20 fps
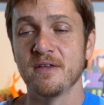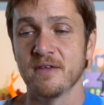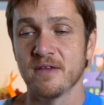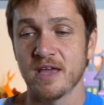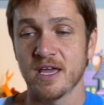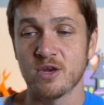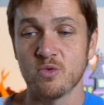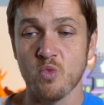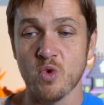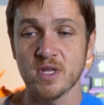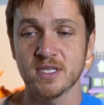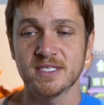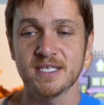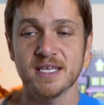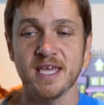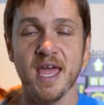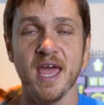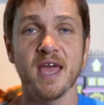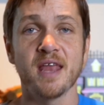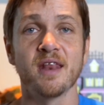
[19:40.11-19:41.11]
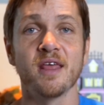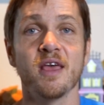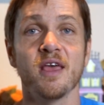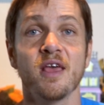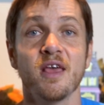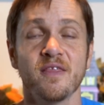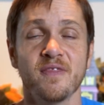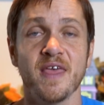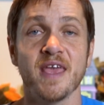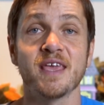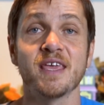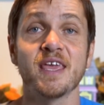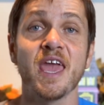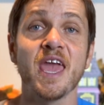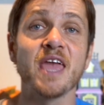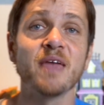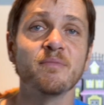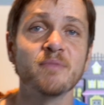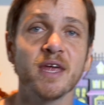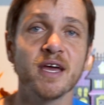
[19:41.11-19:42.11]
And once again, they
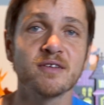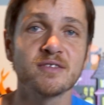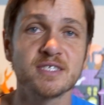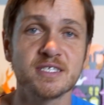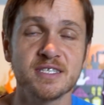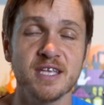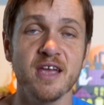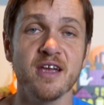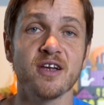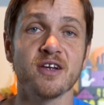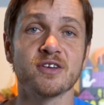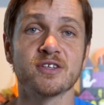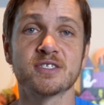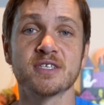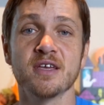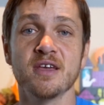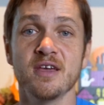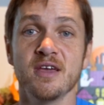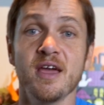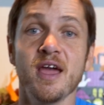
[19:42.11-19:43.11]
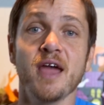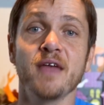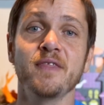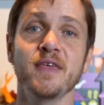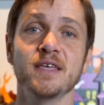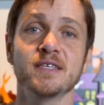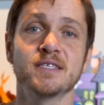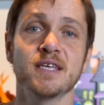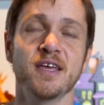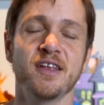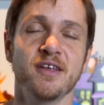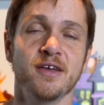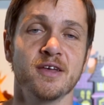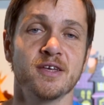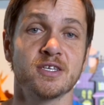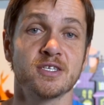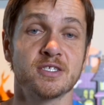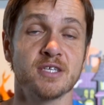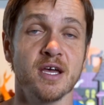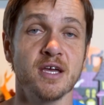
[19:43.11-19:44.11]
came downstairs, and they said,
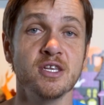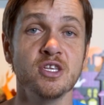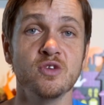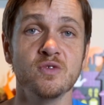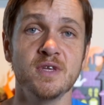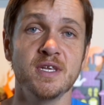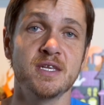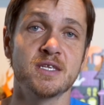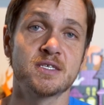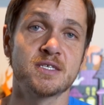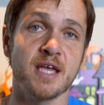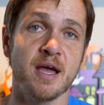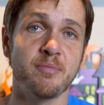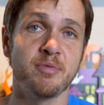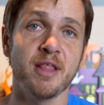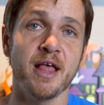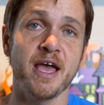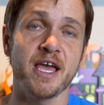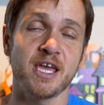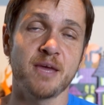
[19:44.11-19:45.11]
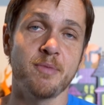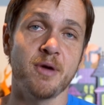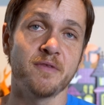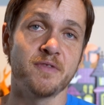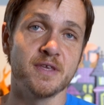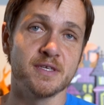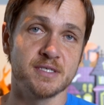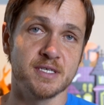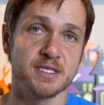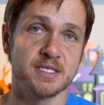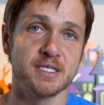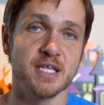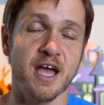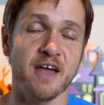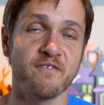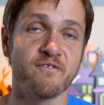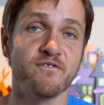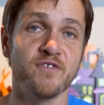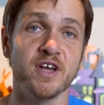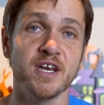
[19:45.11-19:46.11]
"Son, you need to stop lying about this. It's
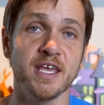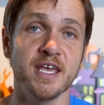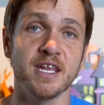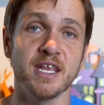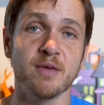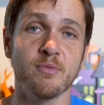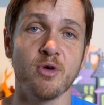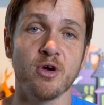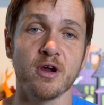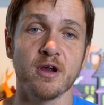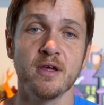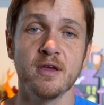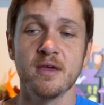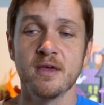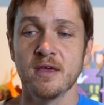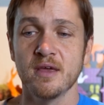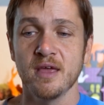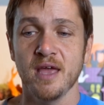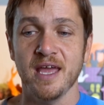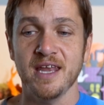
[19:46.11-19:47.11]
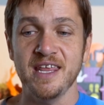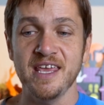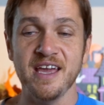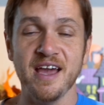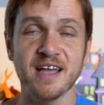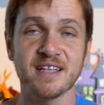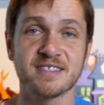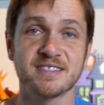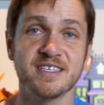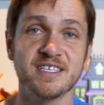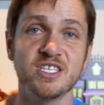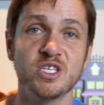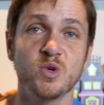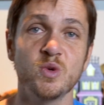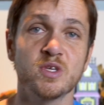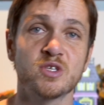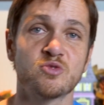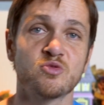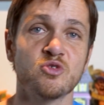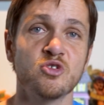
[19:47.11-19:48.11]
not funny anymore." And he got sent to
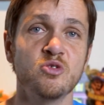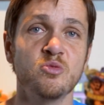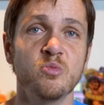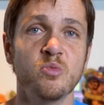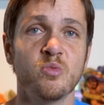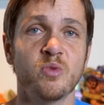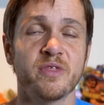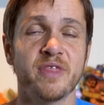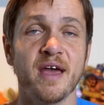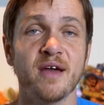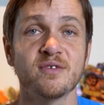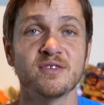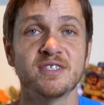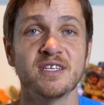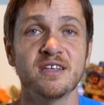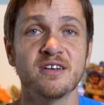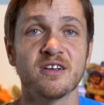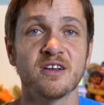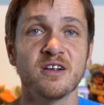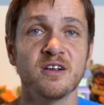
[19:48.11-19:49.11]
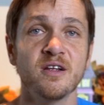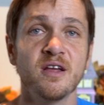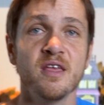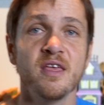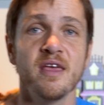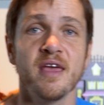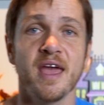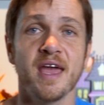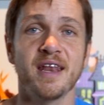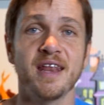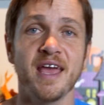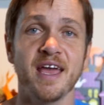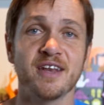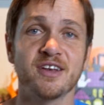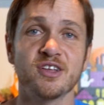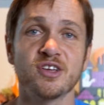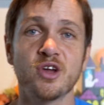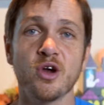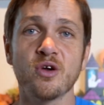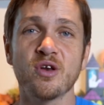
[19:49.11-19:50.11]
his room without dinner and had
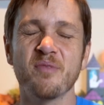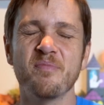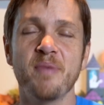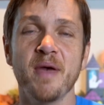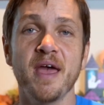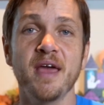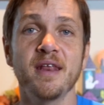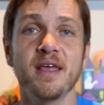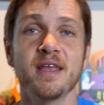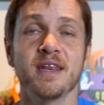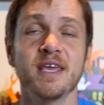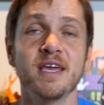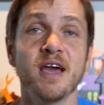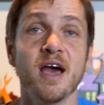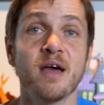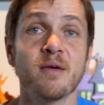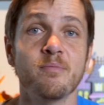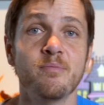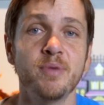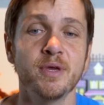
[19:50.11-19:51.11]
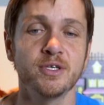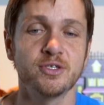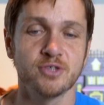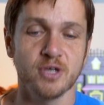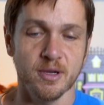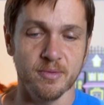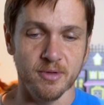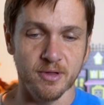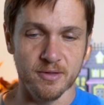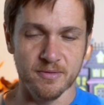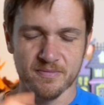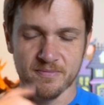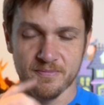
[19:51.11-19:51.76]
to go to bed, and he got in big trouble.